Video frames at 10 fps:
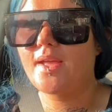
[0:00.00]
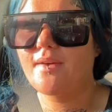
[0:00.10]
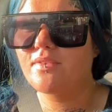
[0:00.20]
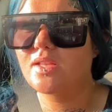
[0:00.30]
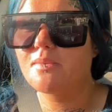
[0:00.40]

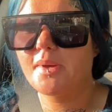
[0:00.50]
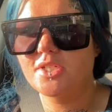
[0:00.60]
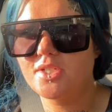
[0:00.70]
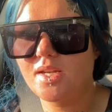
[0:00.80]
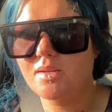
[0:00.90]
have it in the
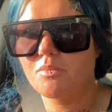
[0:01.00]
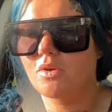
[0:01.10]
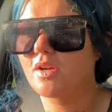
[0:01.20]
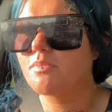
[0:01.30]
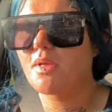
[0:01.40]
budget
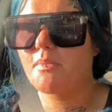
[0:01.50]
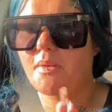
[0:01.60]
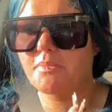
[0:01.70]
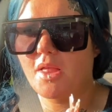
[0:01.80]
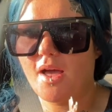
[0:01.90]
anymore, blah,
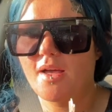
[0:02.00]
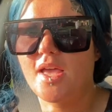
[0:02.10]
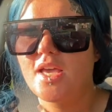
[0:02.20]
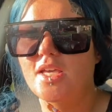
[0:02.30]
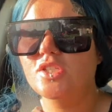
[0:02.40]
blah, blah.
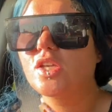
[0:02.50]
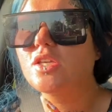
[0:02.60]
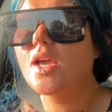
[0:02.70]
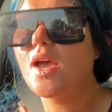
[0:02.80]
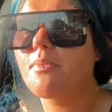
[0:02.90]
He's like,
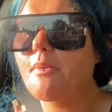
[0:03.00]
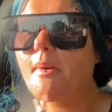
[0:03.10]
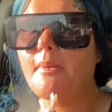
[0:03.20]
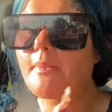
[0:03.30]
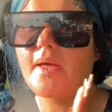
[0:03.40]
yeah, blah,
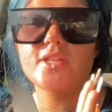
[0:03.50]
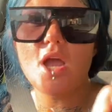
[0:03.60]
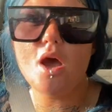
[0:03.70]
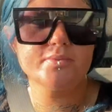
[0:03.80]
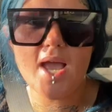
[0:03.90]
blah, blah, blah.
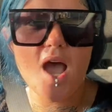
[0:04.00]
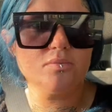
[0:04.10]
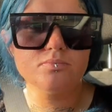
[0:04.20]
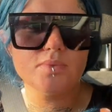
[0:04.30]
No, no, no.